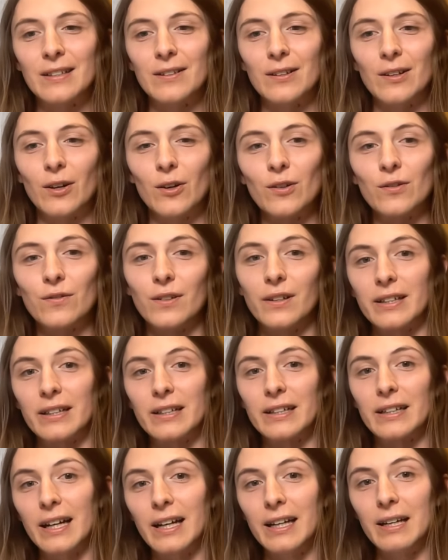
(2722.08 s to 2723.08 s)
of like,
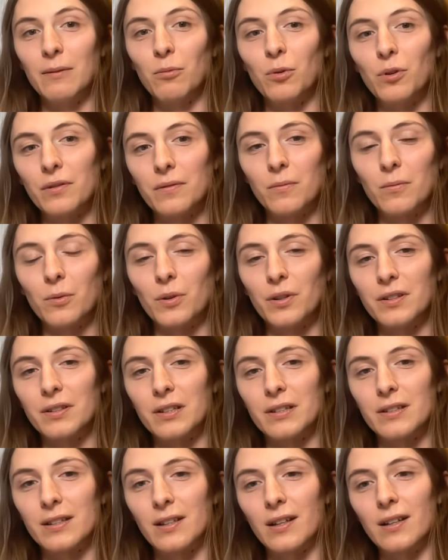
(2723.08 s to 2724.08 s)
hey, what what does a
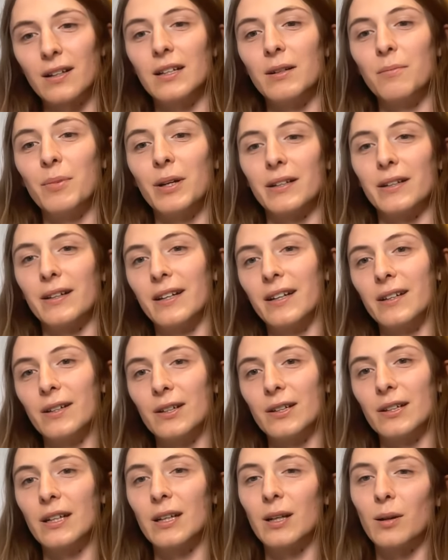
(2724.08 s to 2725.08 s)
slightly better AI
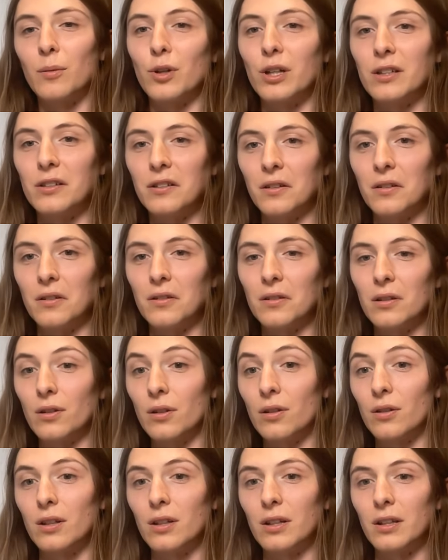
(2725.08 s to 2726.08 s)
collaboration
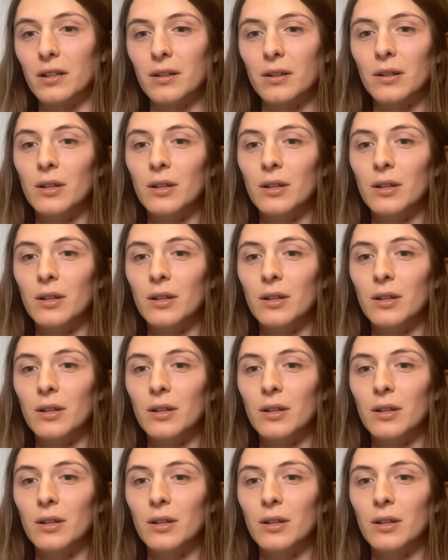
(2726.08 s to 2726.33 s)
look like?